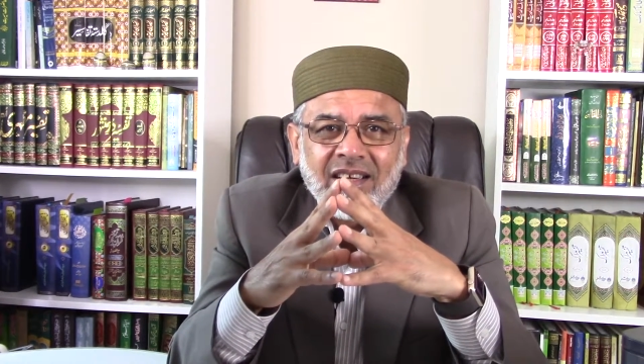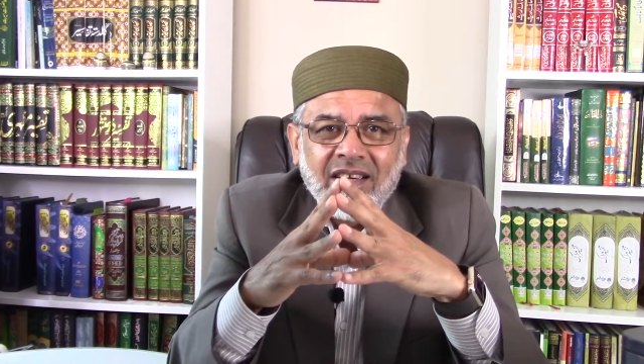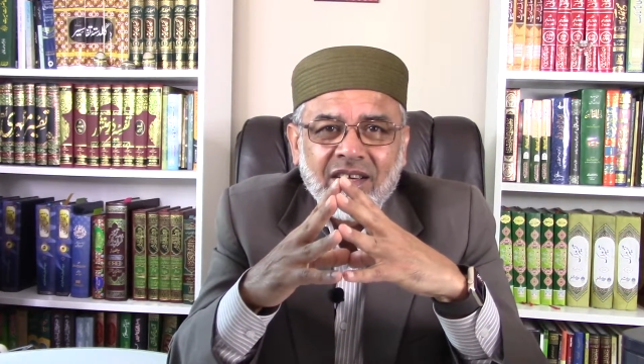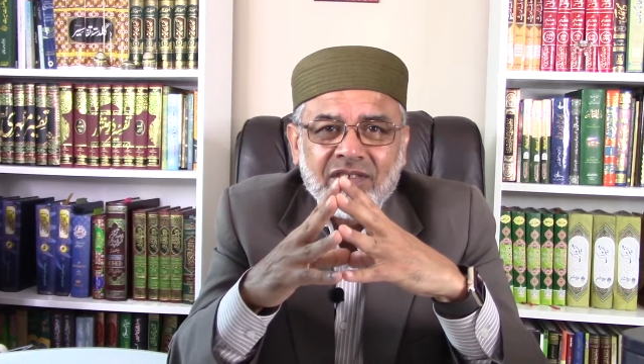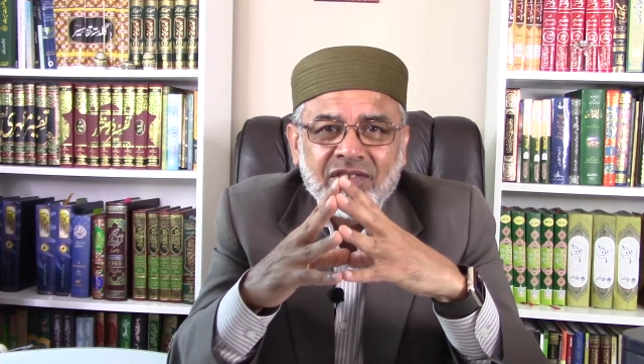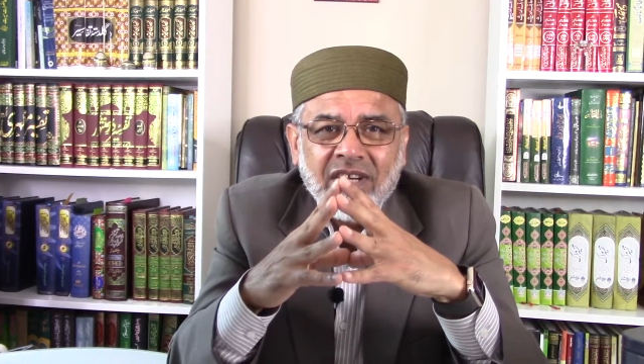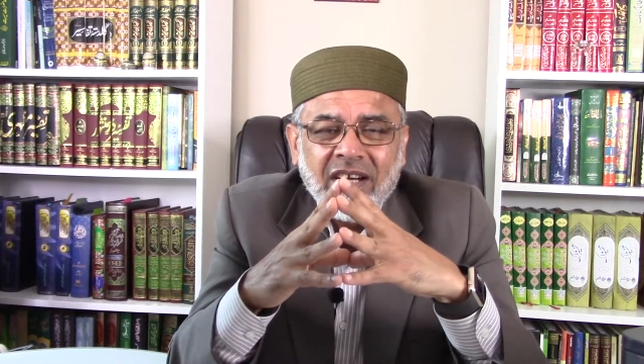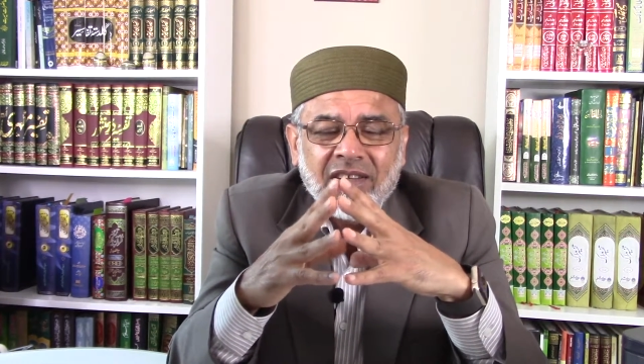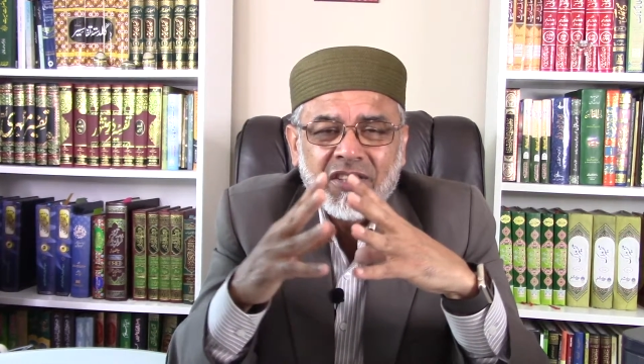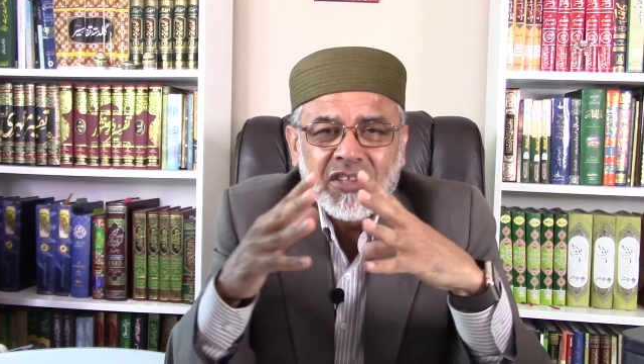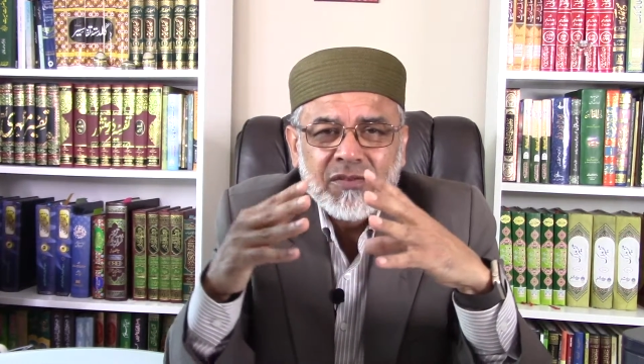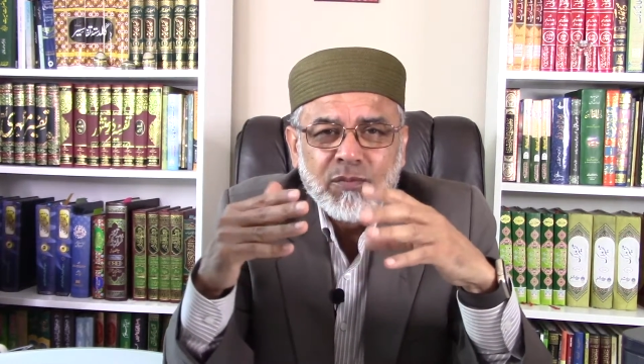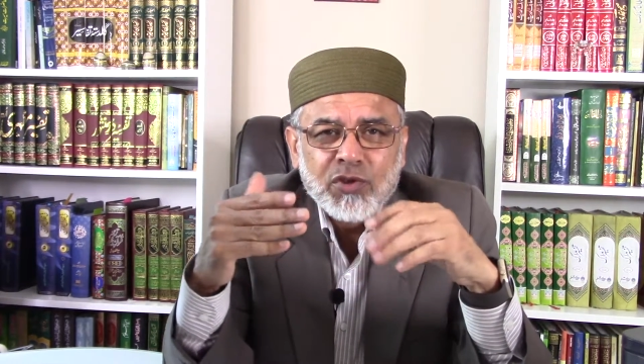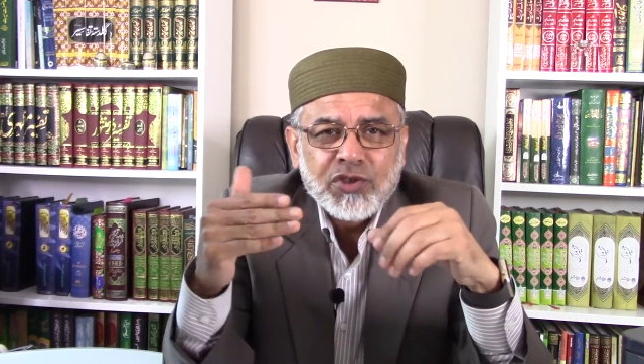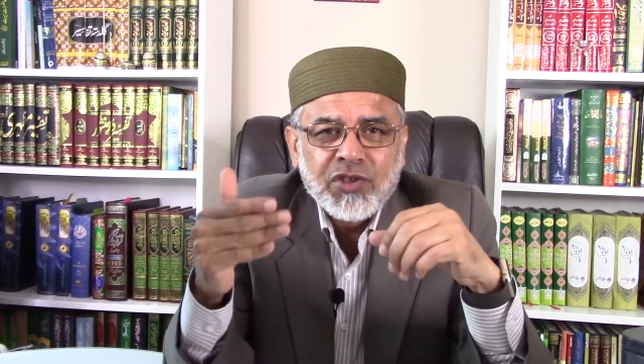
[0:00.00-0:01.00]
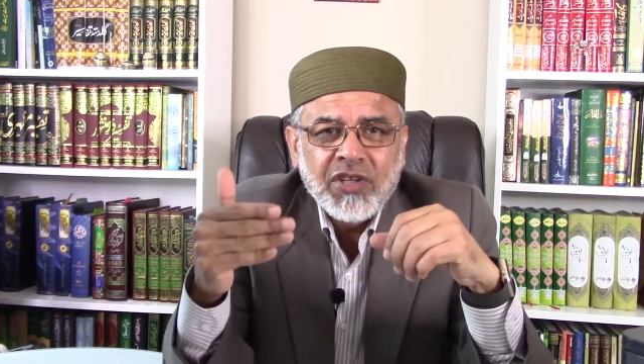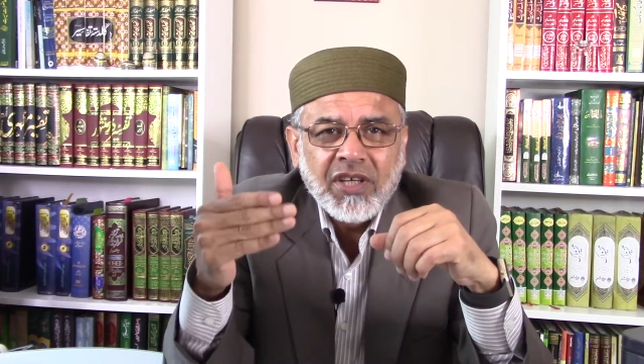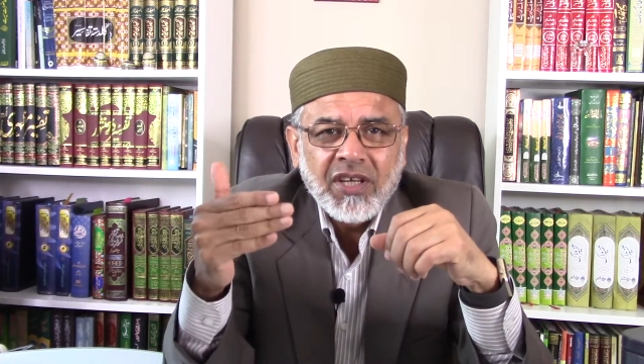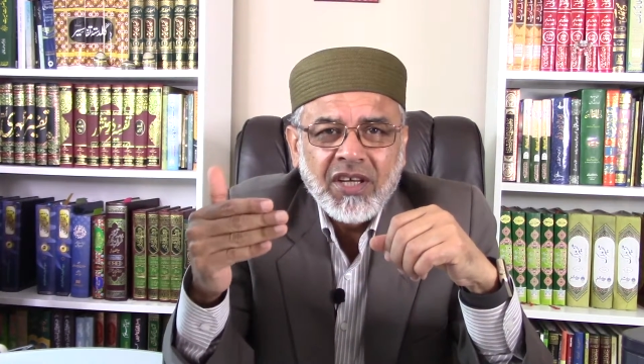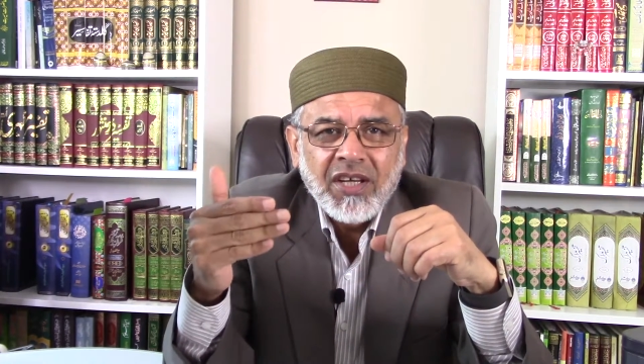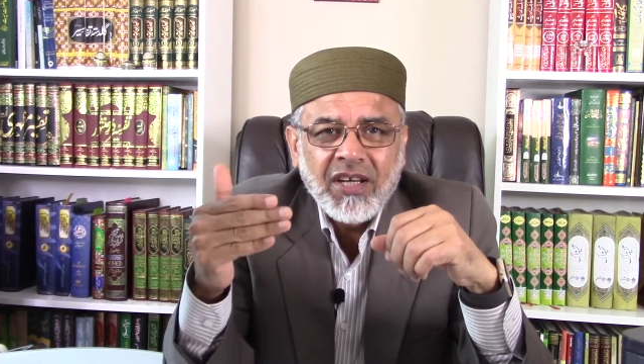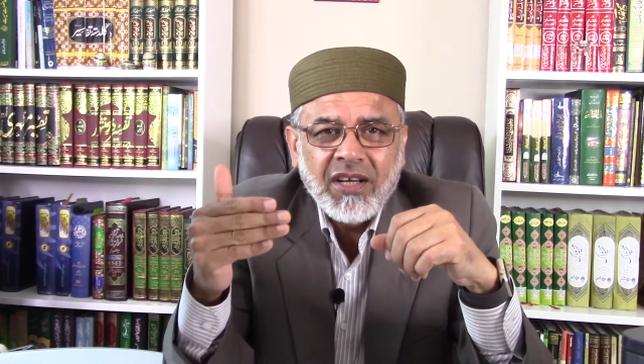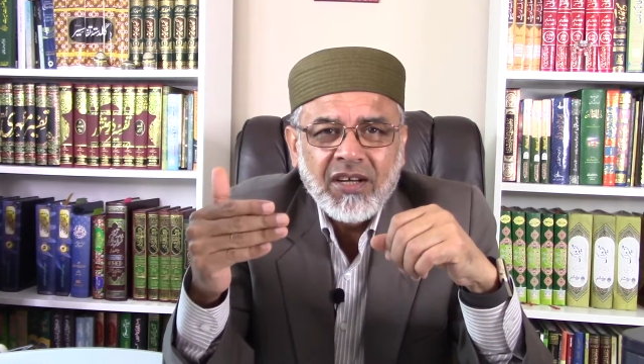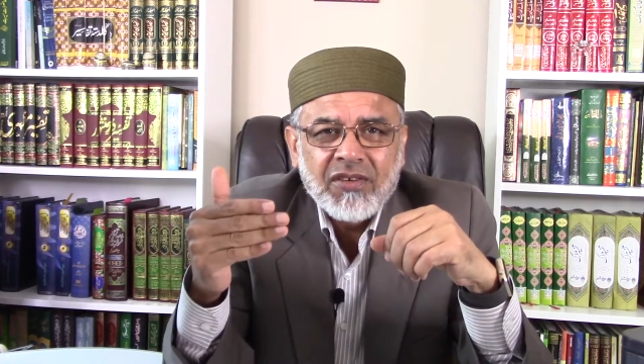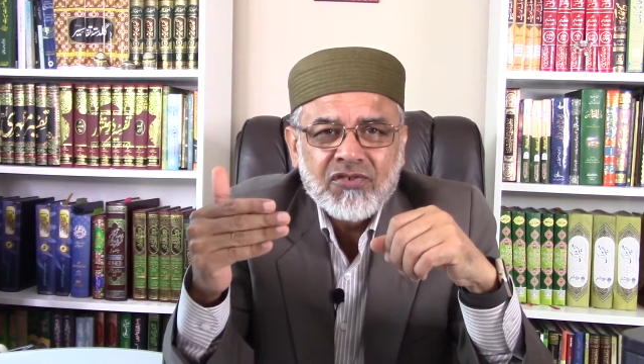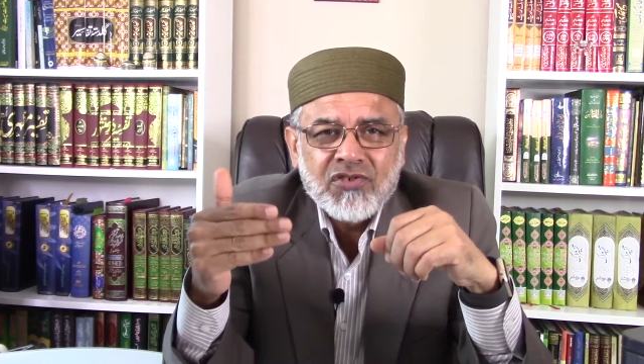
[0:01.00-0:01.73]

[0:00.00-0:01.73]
He said these Mushrikeen